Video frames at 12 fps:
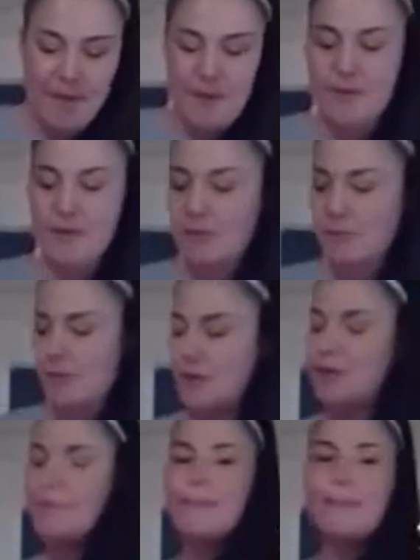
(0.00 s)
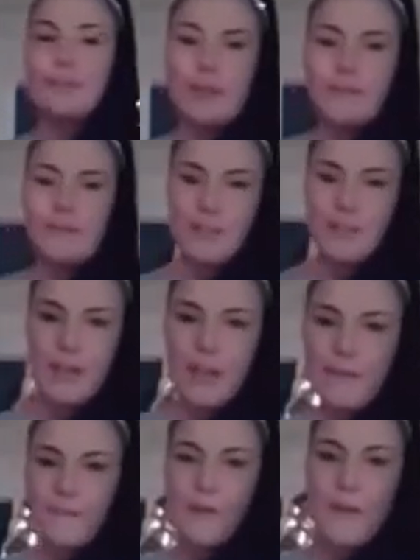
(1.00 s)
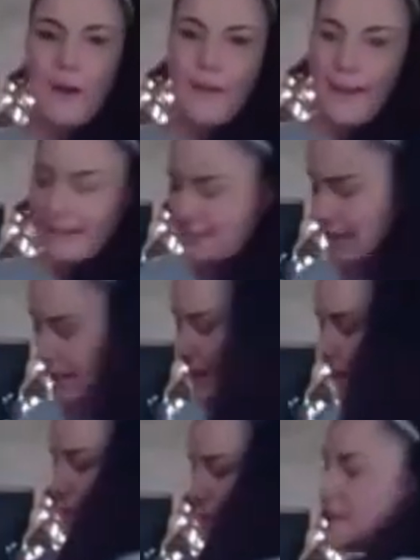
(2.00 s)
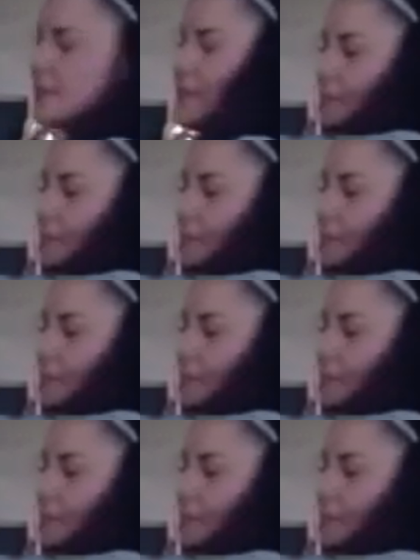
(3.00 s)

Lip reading: So we're gonna give this a shake for about 8 seconds.